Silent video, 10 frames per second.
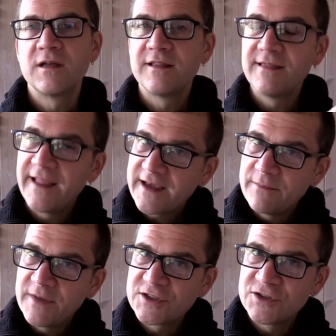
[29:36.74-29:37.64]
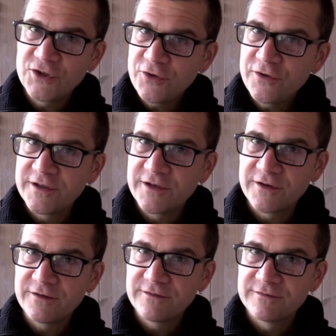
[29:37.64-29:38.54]
Like I mentioned
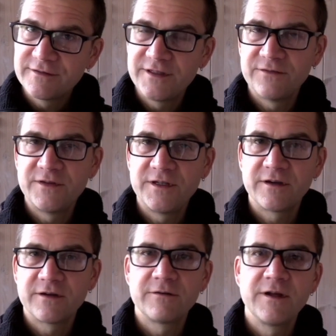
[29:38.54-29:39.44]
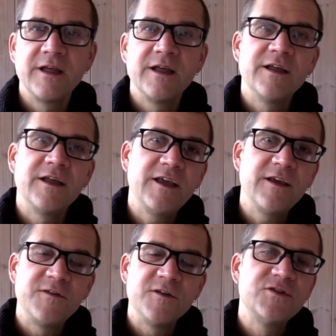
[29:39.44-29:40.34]
earlier in the video,
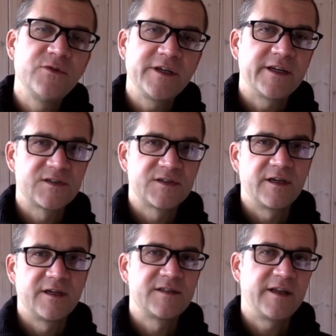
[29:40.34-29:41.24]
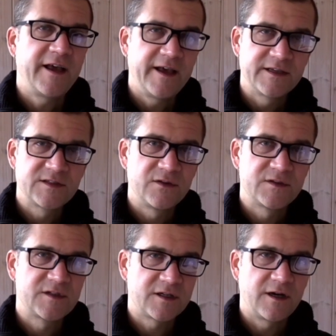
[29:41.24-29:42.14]
if you're doing an exercise that has those
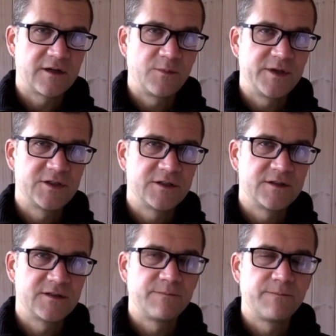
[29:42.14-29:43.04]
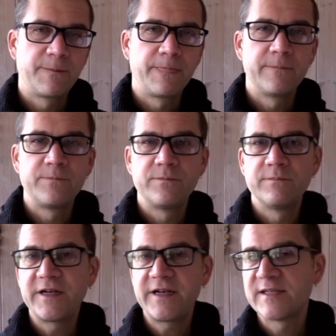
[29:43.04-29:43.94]
staccato pitches,
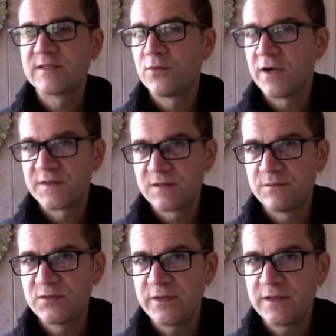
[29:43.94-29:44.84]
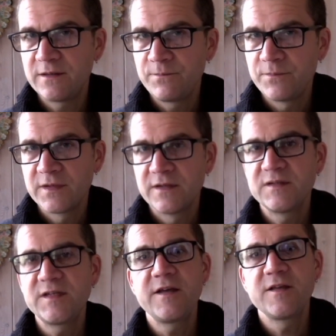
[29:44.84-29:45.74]
but it has breaths in between them,
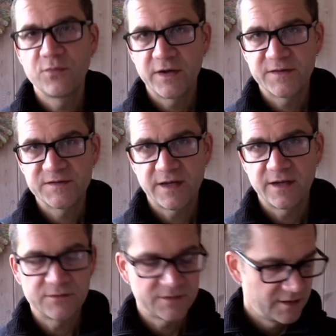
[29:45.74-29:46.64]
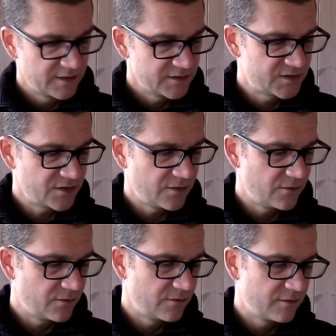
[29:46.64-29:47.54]
take the breaths out.
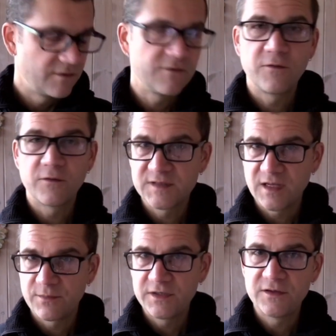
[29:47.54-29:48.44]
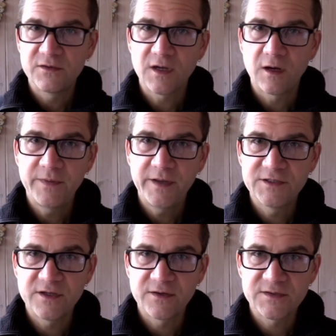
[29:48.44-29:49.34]
So, for example, in those
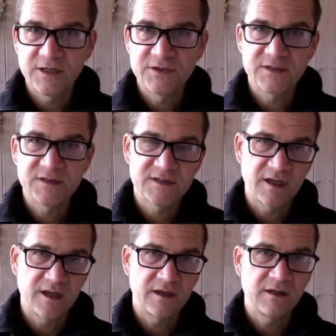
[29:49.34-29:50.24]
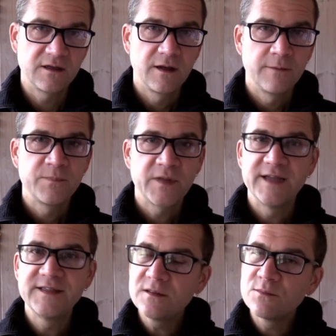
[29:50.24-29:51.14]
arpeggios I just sang, I
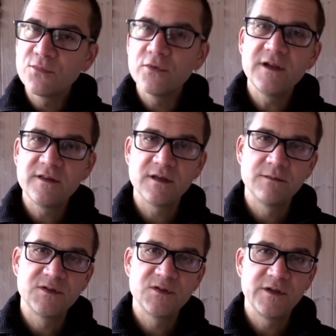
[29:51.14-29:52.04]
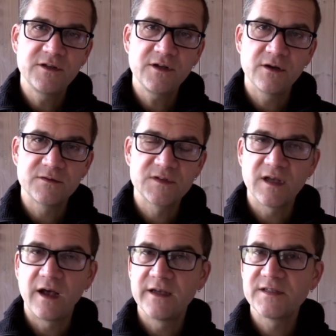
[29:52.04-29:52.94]
didn't breathe in between the notes.
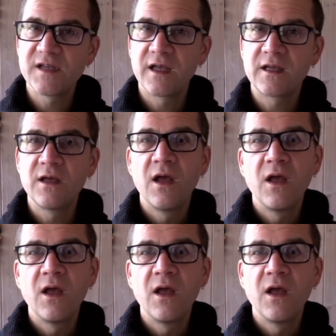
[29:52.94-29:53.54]
I sang